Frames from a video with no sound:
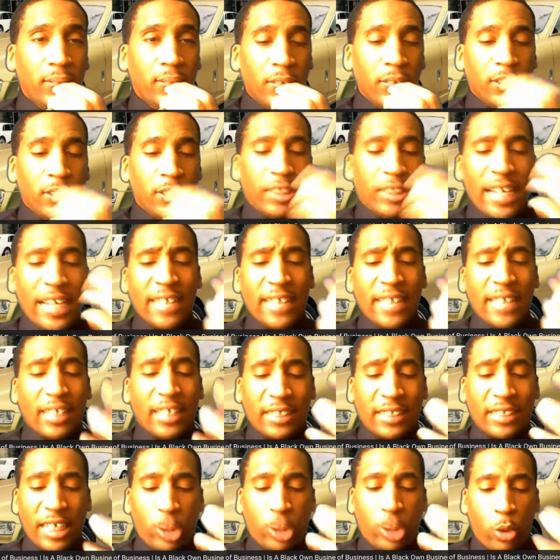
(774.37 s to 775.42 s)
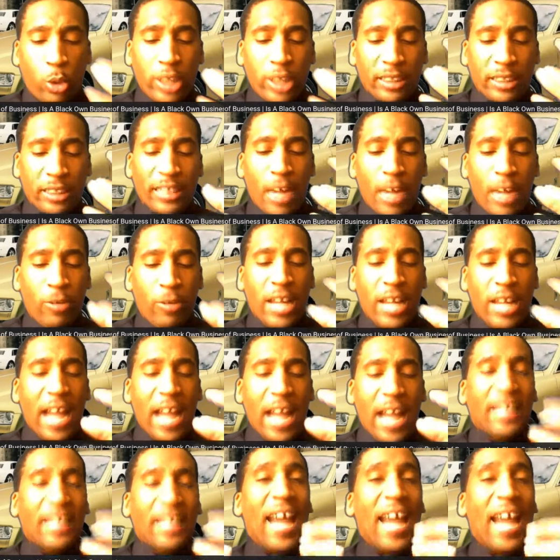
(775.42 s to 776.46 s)
These are just questions that we have
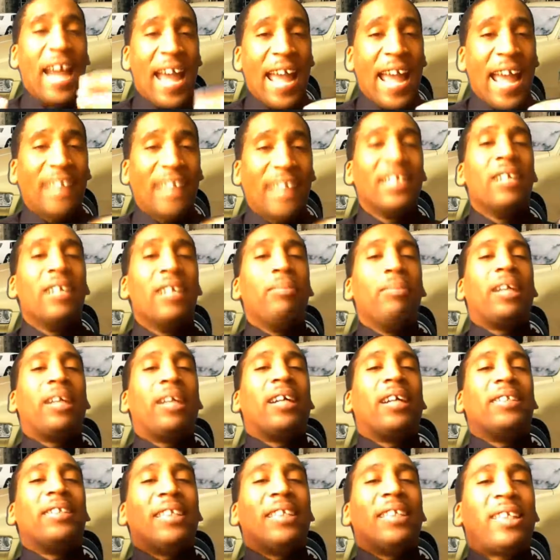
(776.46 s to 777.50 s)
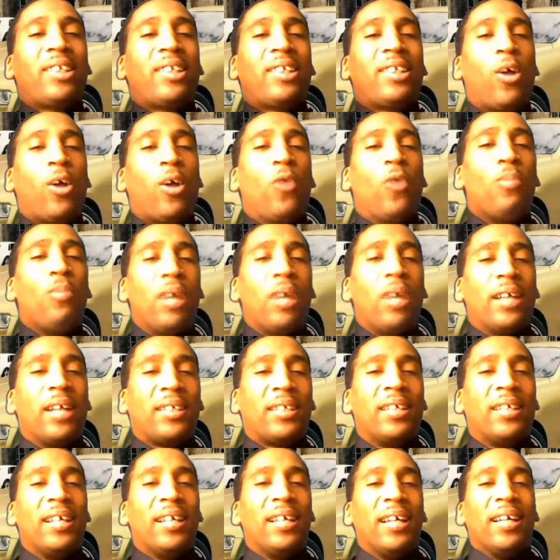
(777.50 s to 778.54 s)
to ask because it's so much
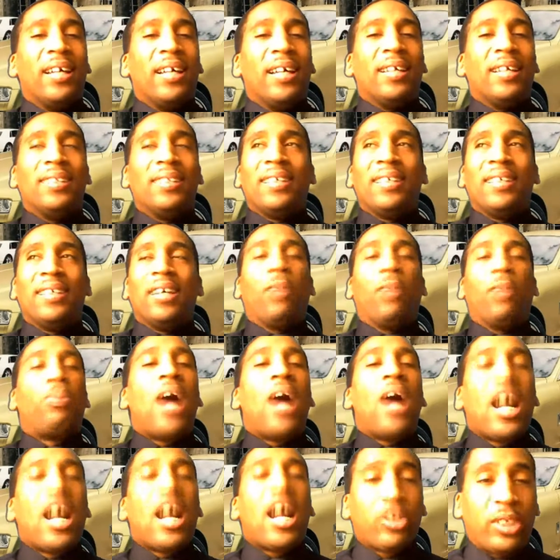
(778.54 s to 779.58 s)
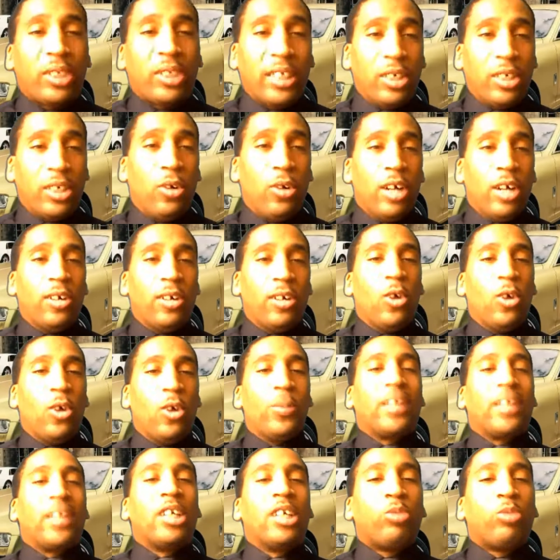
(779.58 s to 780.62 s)
hypocrisy going on
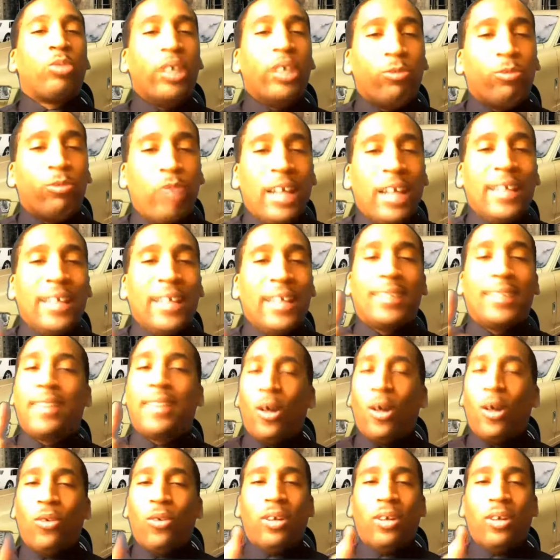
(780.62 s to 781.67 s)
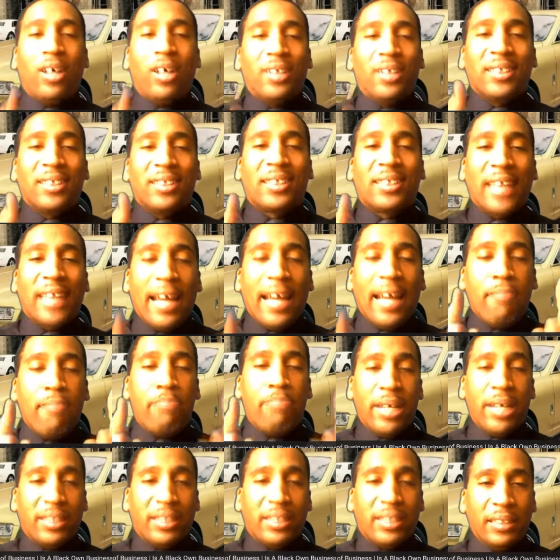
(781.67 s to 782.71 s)
because we really don't understand
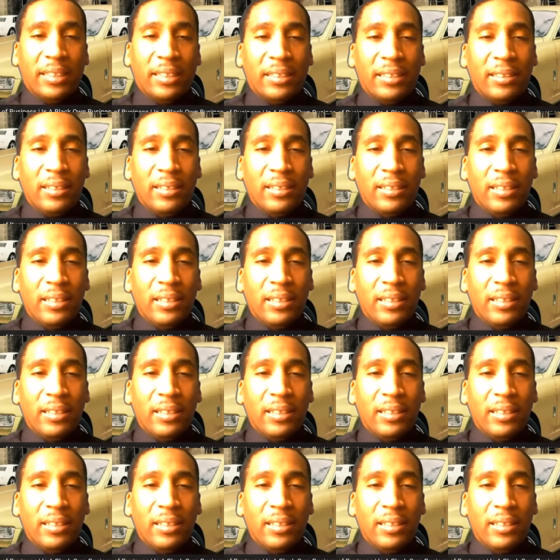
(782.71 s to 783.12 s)
business.